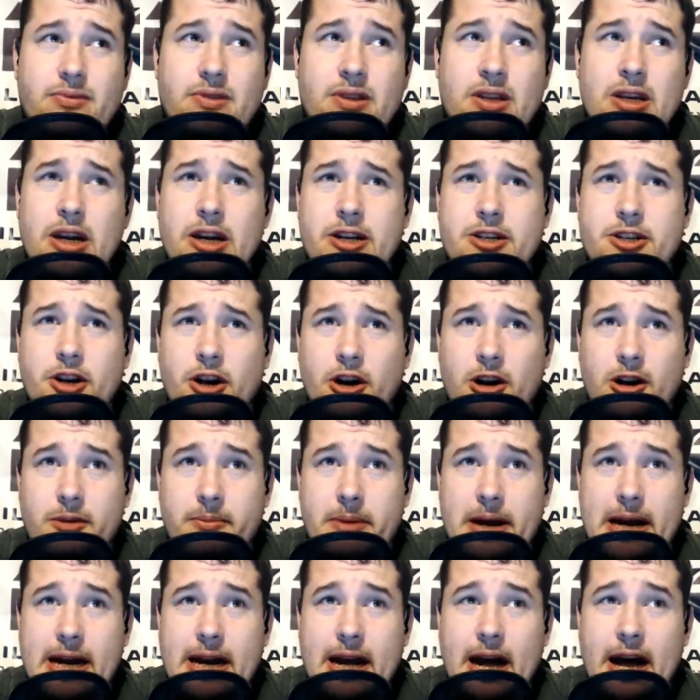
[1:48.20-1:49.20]
a
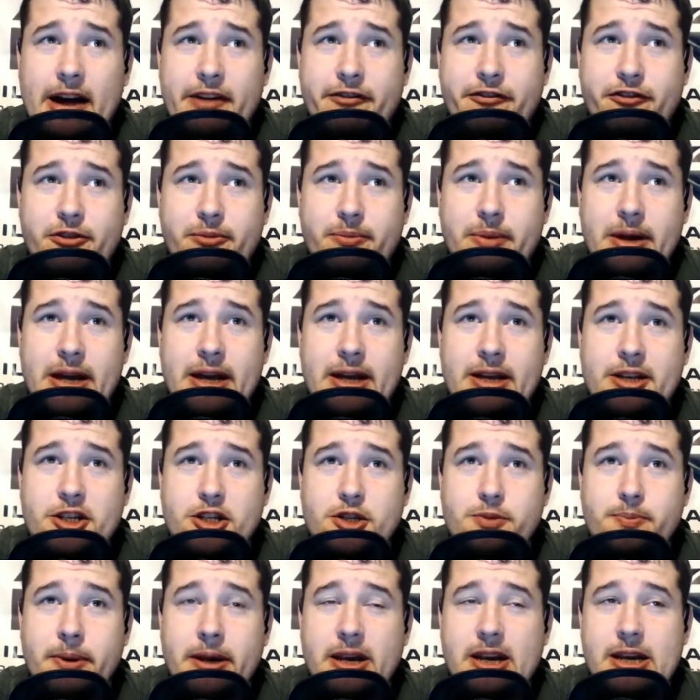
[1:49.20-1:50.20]
tournament guy for me
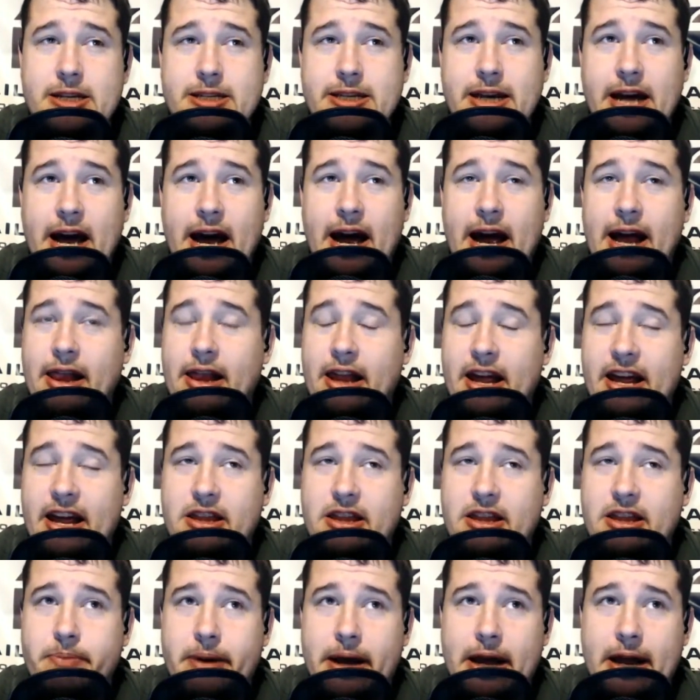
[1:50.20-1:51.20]
just because I, I like
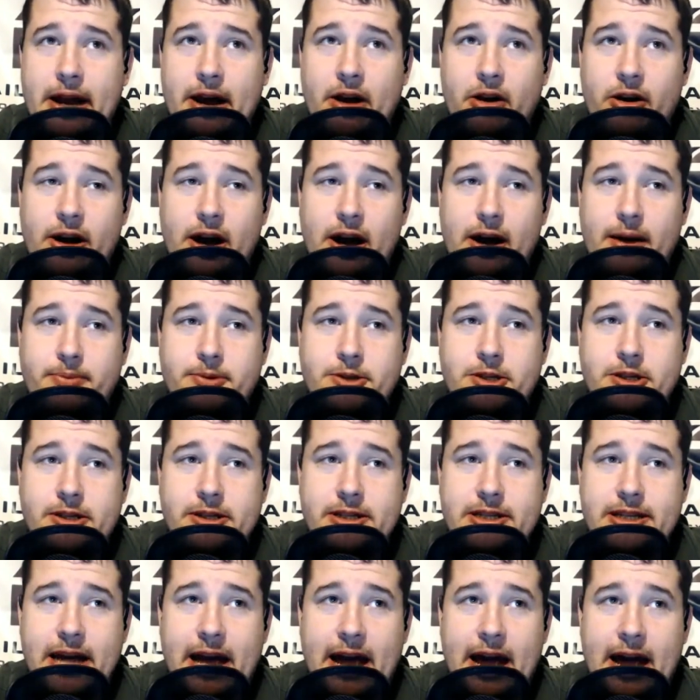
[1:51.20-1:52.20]
the paydown
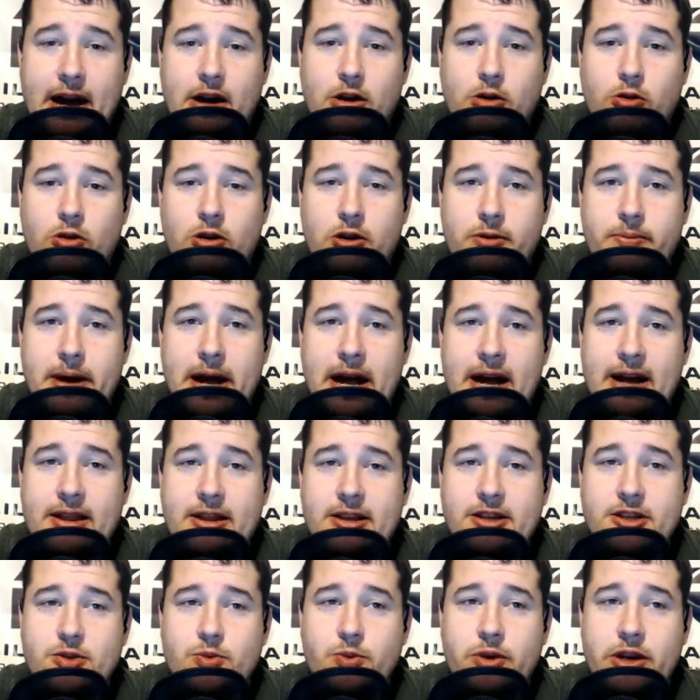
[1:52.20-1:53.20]
options at quarterback
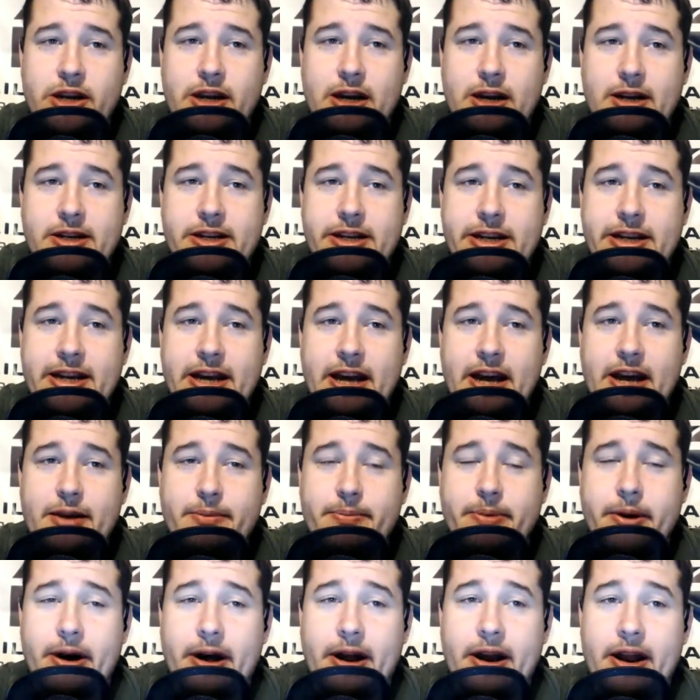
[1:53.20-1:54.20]
this week on DK.
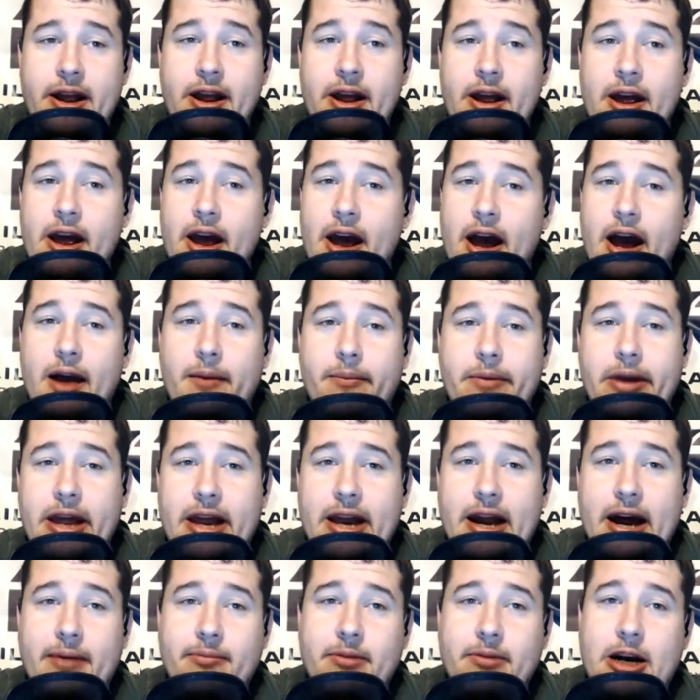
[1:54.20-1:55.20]
But I mean,
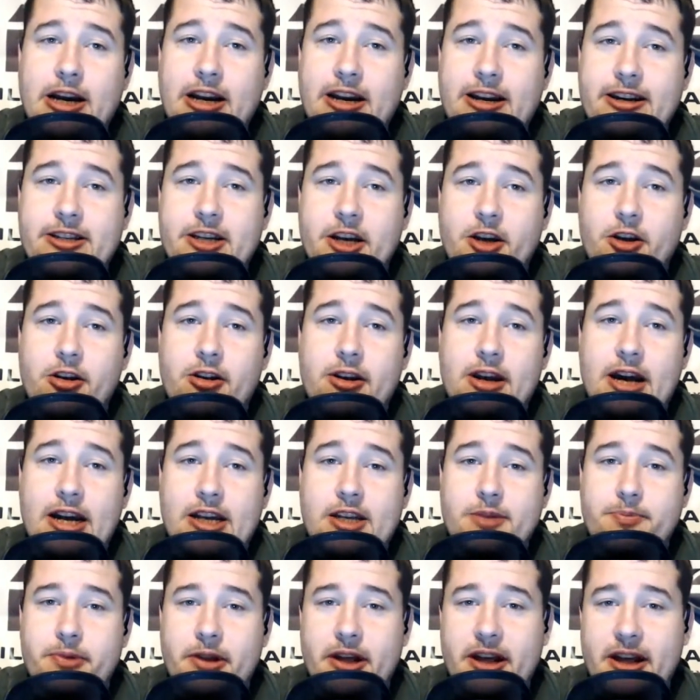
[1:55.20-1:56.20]
I'm not going to tell you not
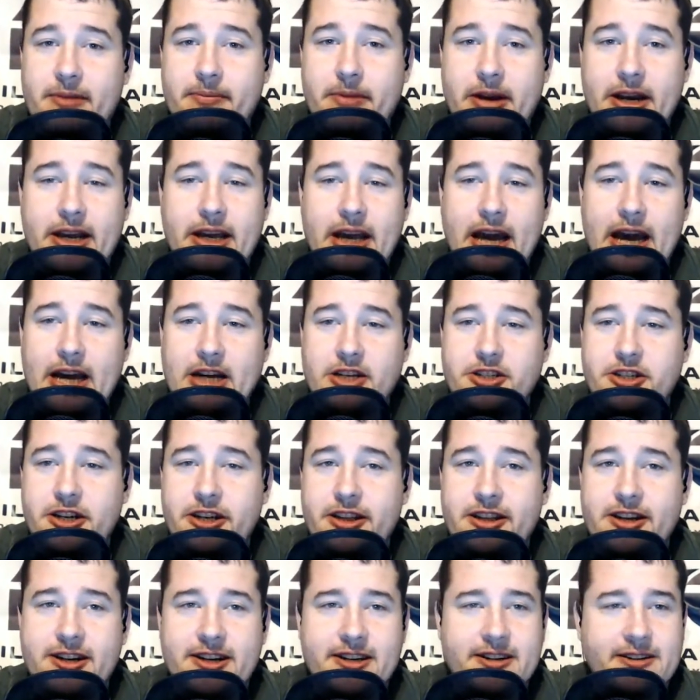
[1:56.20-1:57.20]
to play him in cash
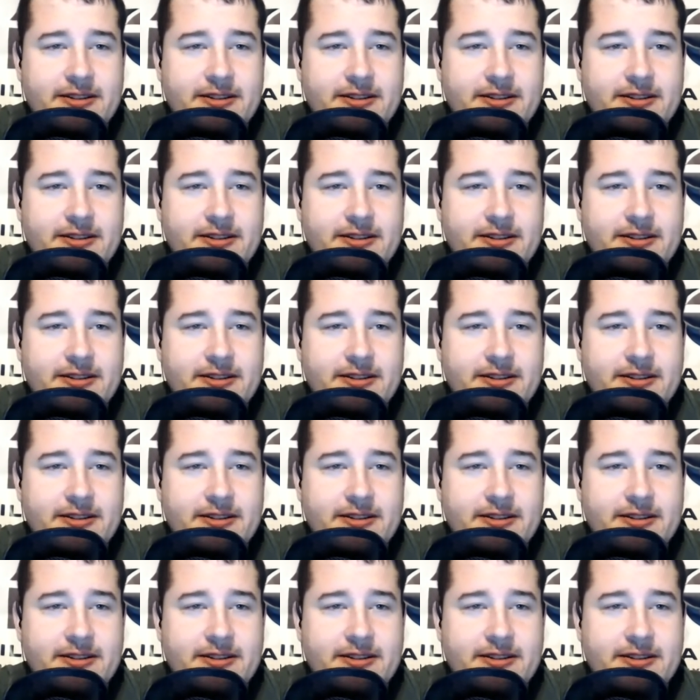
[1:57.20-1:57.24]
either.